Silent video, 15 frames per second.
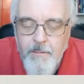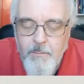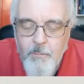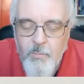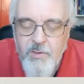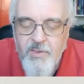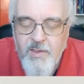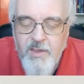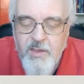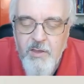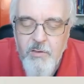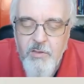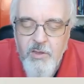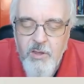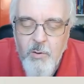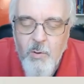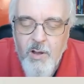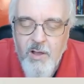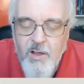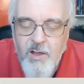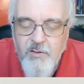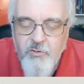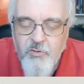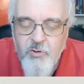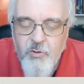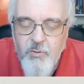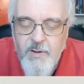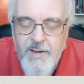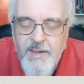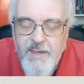We thank you that you are
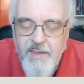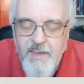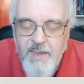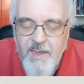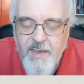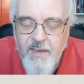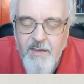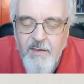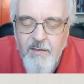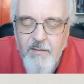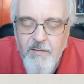truly King,